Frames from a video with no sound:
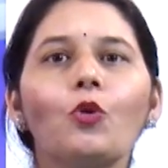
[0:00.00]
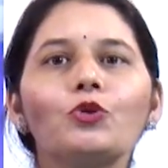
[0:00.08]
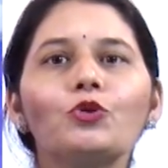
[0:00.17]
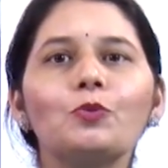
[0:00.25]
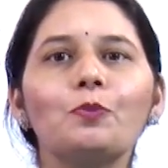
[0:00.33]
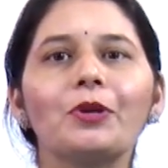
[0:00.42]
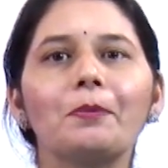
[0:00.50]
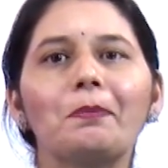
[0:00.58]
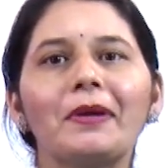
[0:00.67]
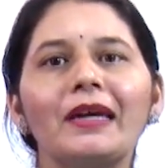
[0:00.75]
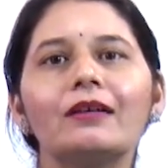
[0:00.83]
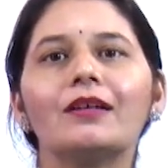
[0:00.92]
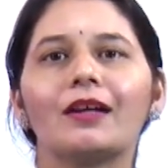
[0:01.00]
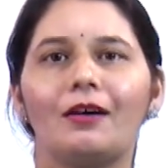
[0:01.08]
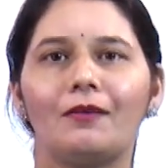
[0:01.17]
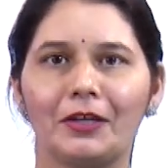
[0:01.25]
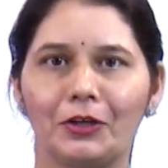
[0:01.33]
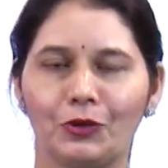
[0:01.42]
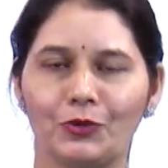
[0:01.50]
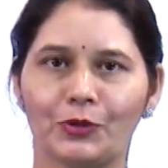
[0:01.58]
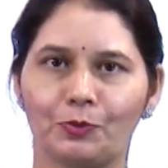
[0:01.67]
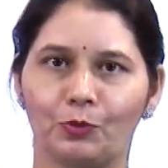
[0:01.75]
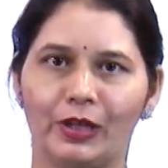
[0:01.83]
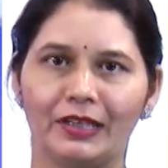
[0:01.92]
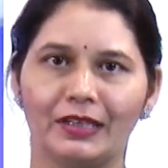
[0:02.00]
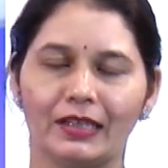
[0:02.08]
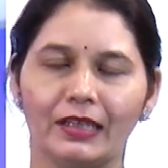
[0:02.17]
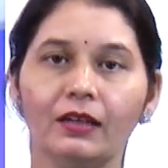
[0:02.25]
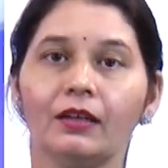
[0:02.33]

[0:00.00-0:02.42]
to prepare our news bulletin,